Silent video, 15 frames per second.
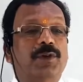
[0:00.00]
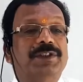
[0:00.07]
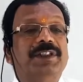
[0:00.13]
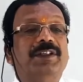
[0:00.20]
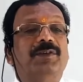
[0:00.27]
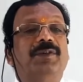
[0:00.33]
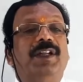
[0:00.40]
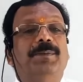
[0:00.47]

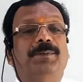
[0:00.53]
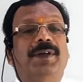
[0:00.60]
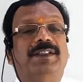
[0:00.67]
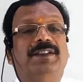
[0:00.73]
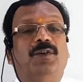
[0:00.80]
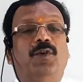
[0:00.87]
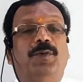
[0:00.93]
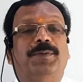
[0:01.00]
positive
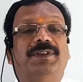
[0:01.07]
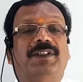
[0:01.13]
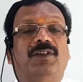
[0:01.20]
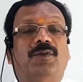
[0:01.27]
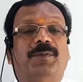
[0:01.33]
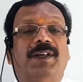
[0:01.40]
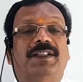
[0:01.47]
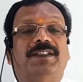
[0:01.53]
temperature
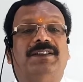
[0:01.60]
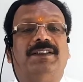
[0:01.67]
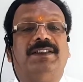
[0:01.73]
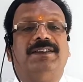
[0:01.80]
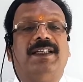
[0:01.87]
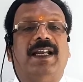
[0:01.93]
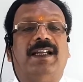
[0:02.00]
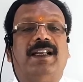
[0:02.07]
coefficient of
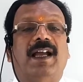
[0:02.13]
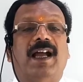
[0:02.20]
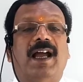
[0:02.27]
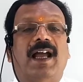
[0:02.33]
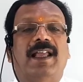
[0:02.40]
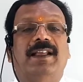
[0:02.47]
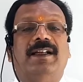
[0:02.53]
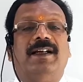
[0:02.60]
resistance at
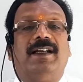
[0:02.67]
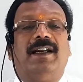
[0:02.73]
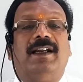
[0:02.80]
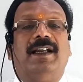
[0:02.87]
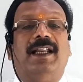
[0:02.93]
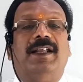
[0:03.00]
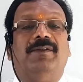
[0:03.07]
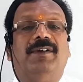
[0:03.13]
high
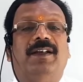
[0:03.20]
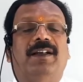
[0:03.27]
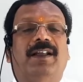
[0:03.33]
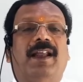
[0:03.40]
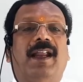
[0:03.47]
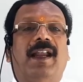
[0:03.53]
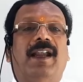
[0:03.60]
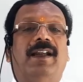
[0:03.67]
current
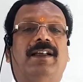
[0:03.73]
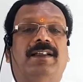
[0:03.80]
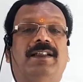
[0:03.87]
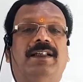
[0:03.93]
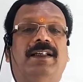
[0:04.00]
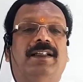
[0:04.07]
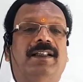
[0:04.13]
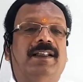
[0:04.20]
level and
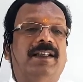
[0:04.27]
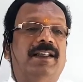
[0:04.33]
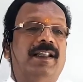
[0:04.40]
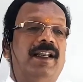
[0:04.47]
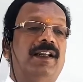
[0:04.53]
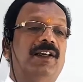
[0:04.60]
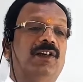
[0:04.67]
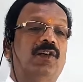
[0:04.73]
it
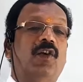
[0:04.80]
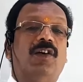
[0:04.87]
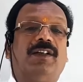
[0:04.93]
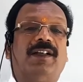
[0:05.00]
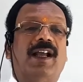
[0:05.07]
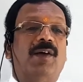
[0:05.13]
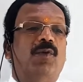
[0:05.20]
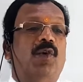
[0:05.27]

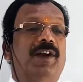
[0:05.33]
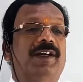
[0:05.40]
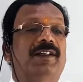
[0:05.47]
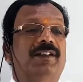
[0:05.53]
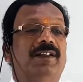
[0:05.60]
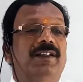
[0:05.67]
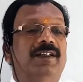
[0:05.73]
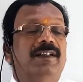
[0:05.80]
cannot
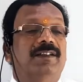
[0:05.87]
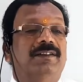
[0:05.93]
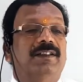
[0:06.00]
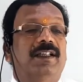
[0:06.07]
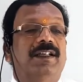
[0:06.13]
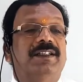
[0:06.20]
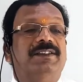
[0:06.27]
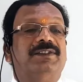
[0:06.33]
avoid
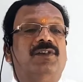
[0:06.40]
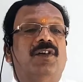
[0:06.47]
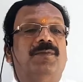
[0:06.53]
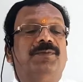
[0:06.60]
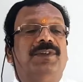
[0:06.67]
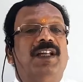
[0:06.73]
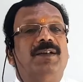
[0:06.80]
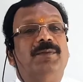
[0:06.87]
the risk
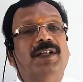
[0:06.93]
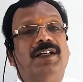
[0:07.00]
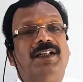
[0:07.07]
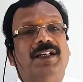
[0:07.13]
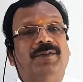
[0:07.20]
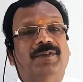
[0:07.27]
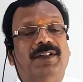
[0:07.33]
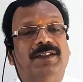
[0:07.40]
of
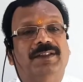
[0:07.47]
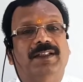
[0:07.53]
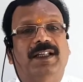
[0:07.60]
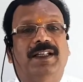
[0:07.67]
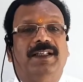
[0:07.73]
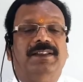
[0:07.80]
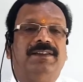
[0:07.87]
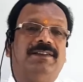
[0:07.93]
thermal runaway.
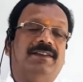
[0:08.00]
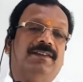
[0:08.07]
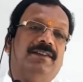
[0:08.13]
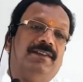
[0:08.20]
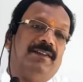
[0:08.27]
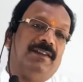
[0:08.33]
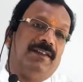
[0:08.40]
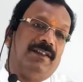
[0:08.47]
There is
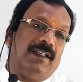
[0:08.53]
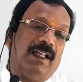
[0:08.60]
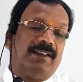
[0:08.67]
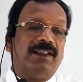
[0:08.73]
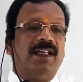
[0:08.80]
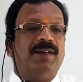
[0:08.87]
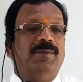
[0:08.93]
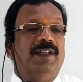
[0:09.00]

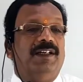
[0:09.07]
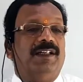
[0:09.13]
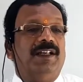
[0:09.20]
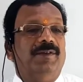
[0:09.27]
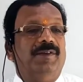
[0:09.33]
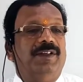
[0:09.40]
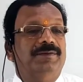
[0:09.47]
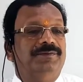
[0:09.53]
a thermal
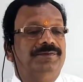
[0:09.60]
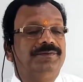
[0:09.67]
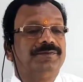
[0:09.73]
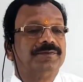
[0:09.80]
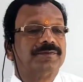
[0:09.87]
runaway.